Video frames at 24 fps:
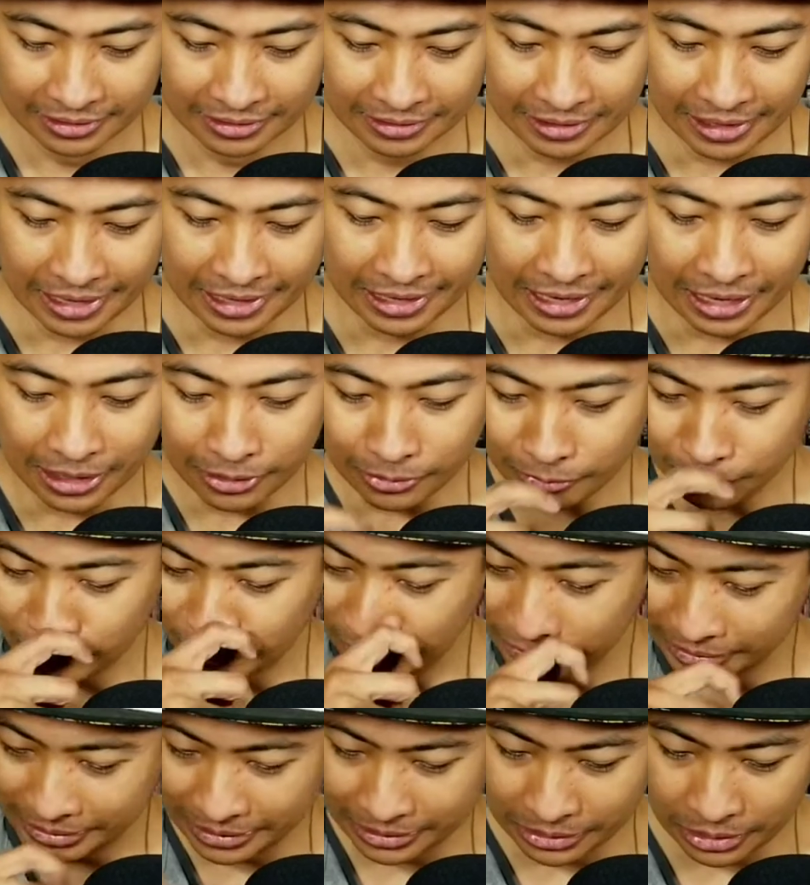And I don't
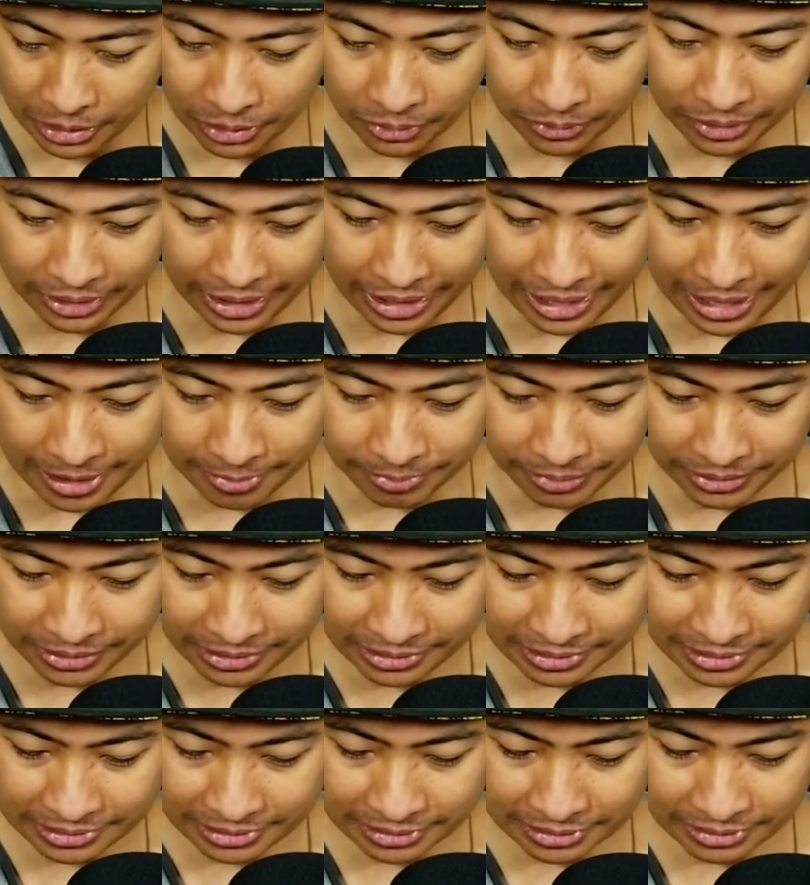really know what
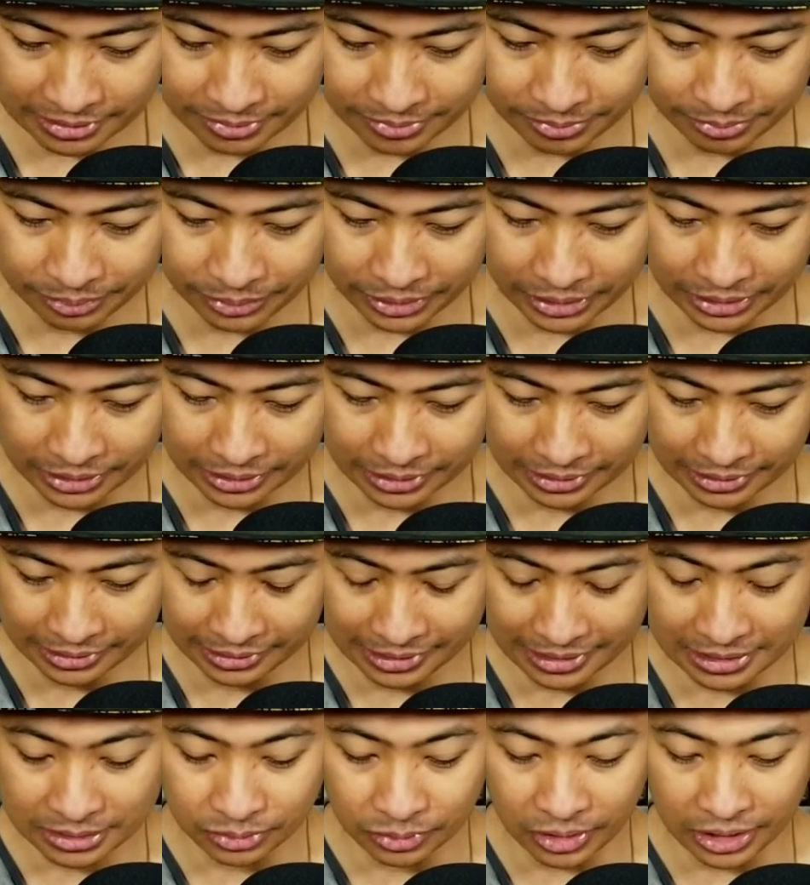happened, but
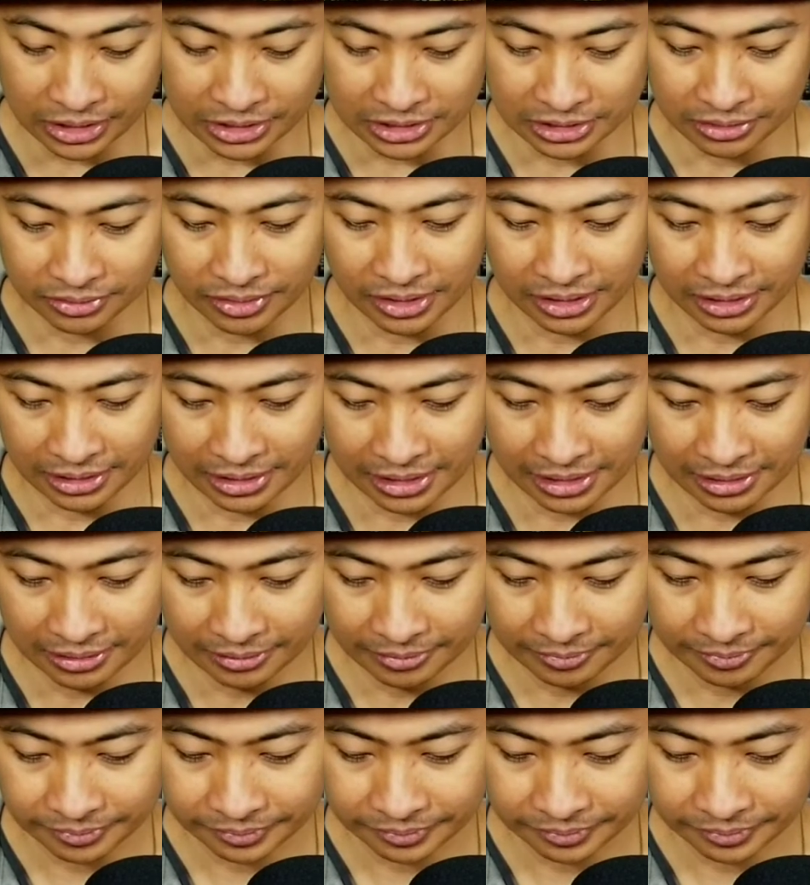let's watch it right now.